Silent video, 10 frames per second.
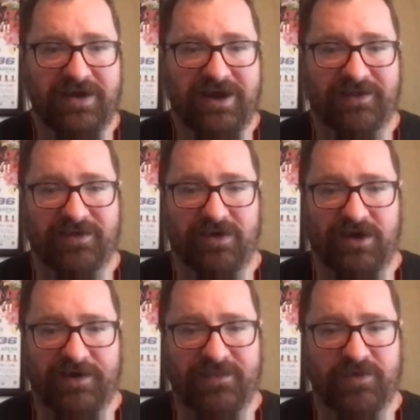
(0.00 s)
I think they're
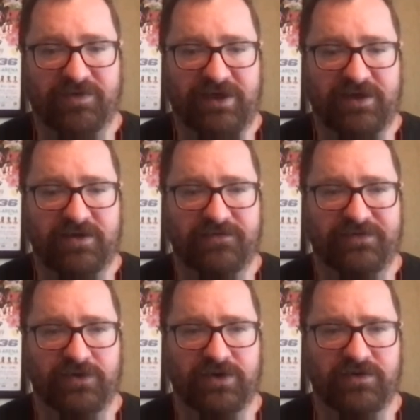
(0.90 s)
100%
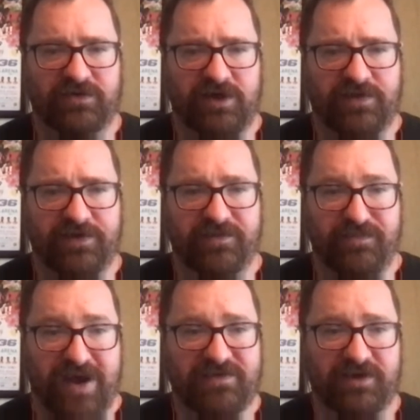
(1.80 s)
focused on their
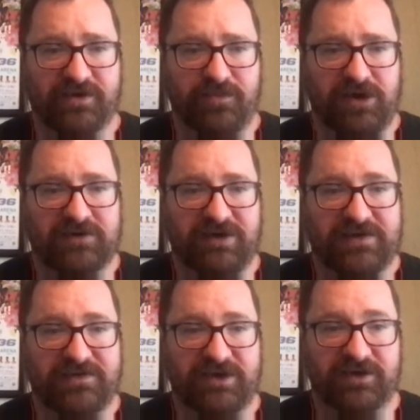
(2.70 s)
domestic
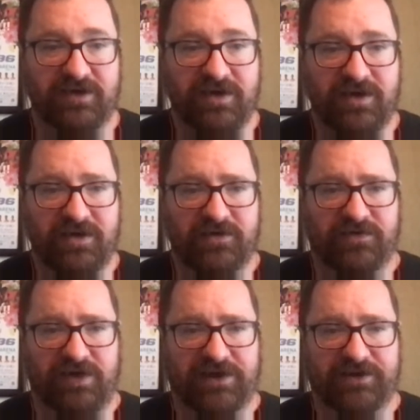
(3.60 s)
broadcasting and
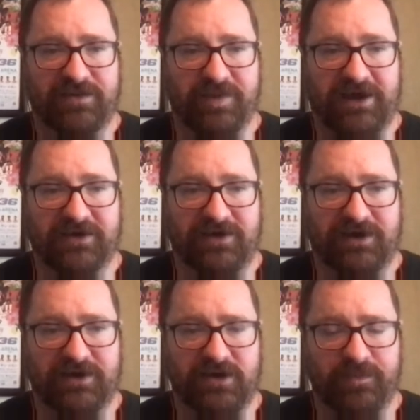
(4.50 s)
trying to get back
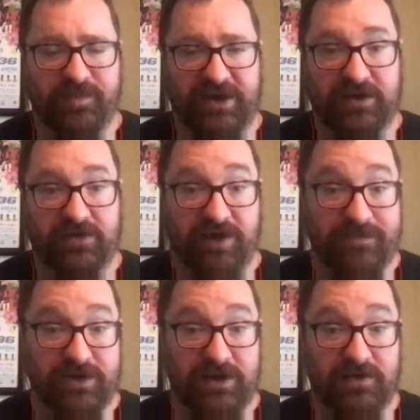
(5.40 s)
on a big
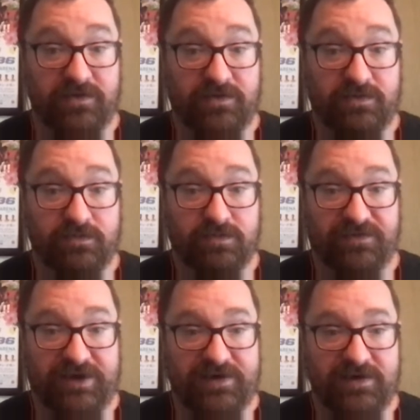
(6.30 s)
Japanese
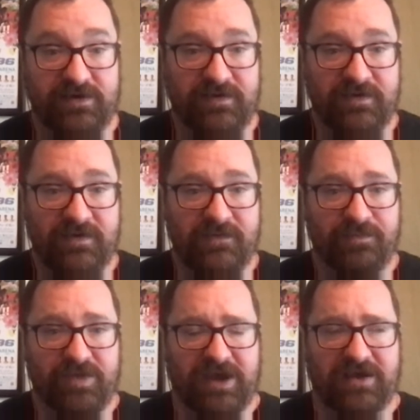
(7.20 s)
provider.
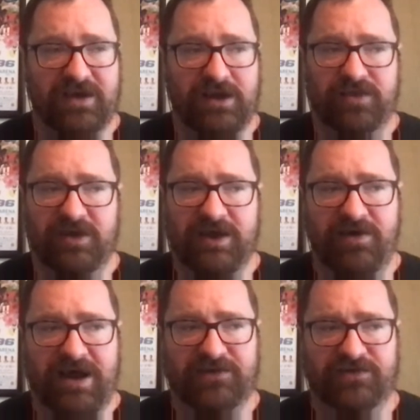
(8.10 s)
And anything
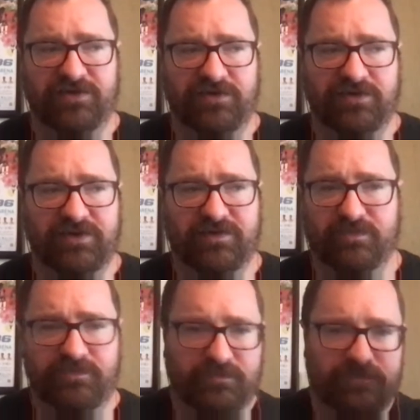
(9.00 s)
international
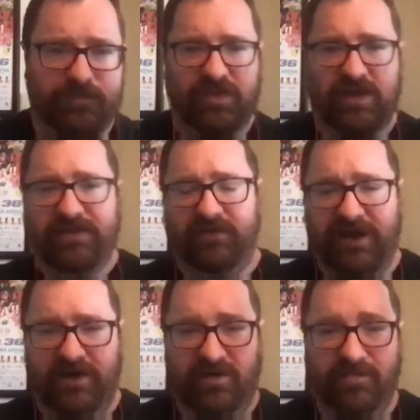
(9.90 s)
that's
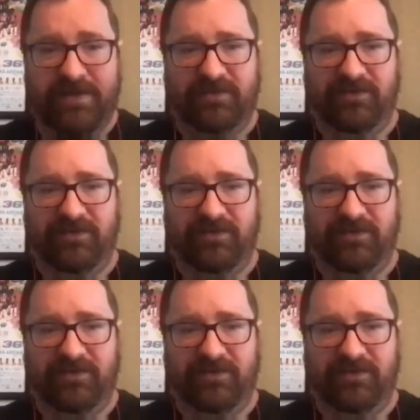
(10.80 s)
later.